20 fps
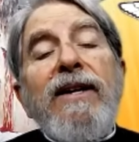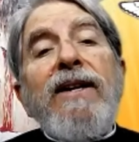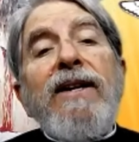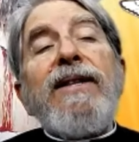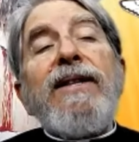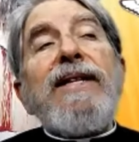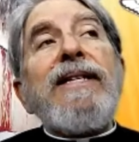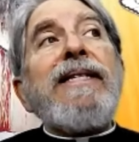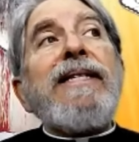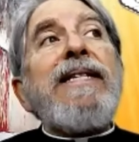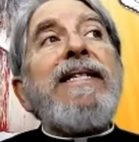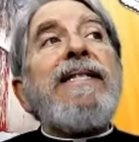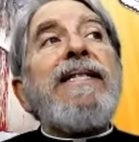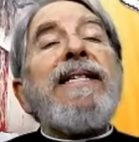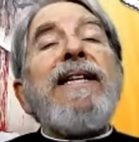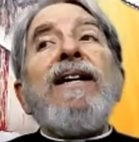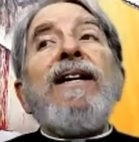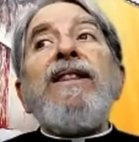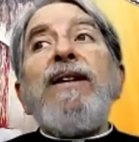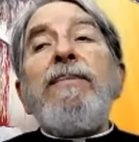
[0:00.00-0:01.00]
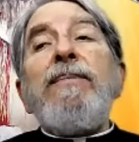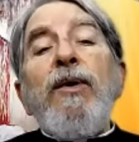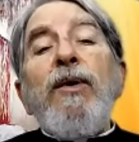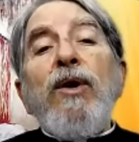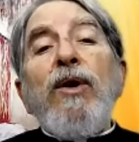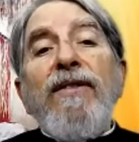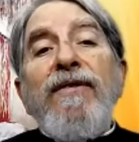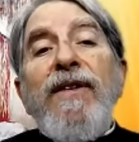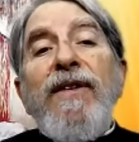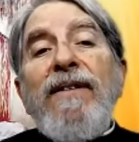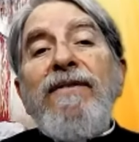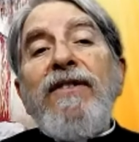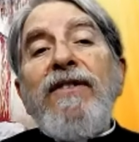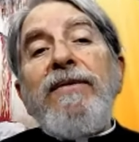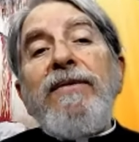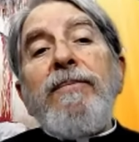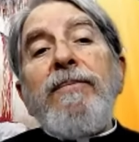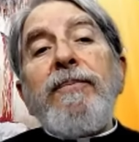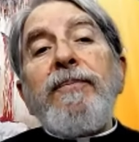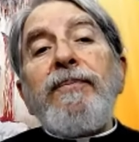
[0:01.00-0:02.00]
This is the book of heaven,
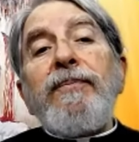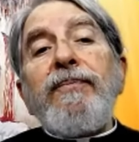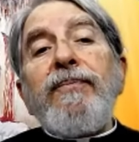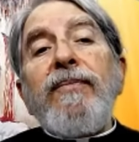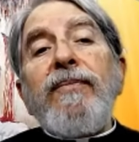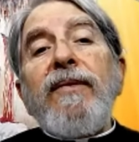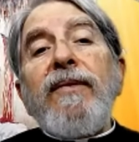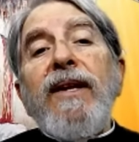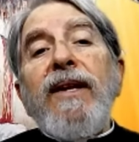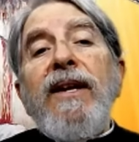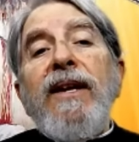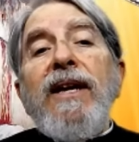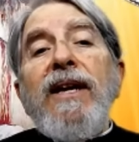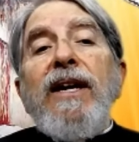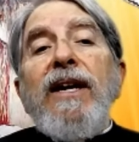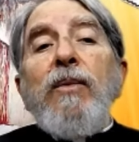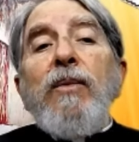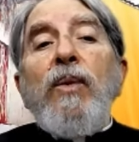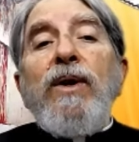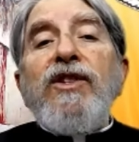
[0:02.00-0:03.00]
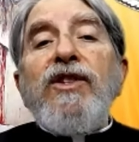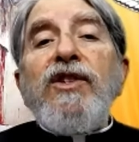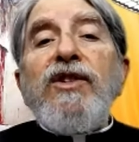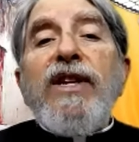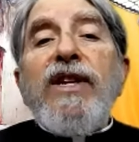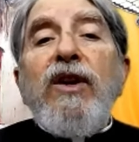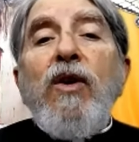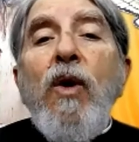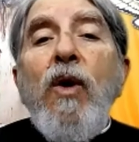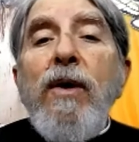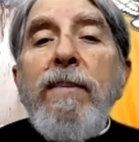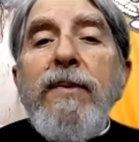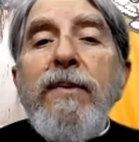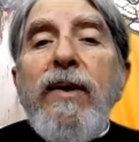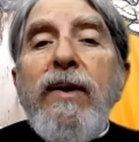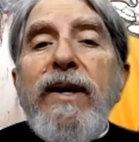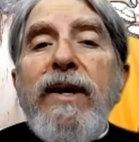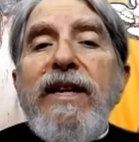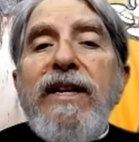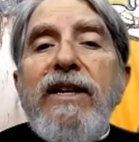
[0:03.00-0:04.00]
which is
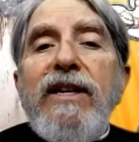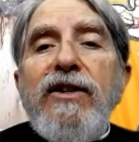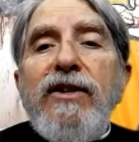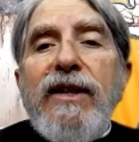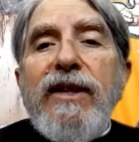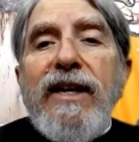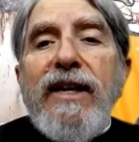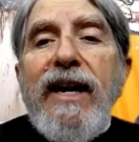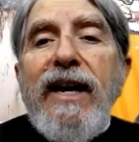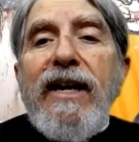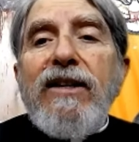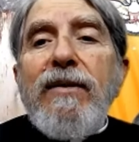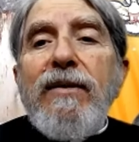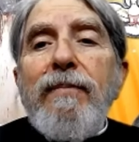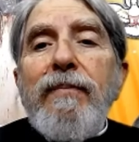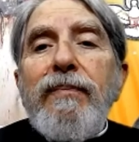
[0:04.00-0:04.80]
incorporated into the kingdom